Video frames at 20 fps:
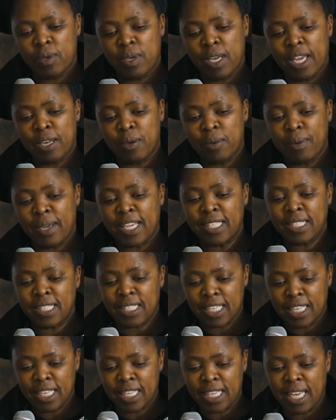and we are
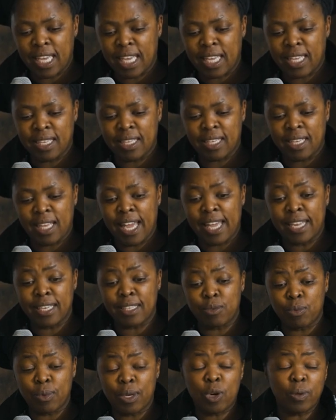still here and
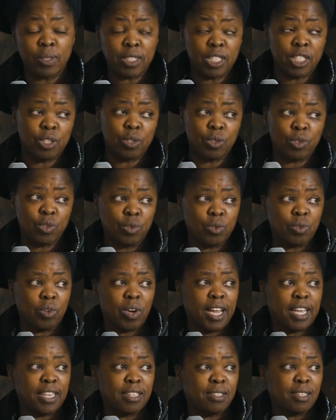we continue to
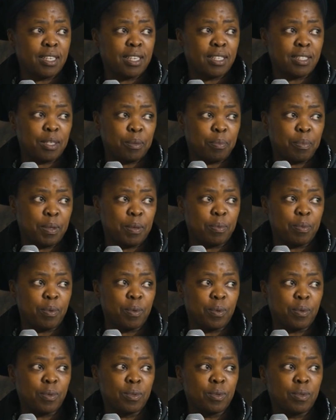rise as a people.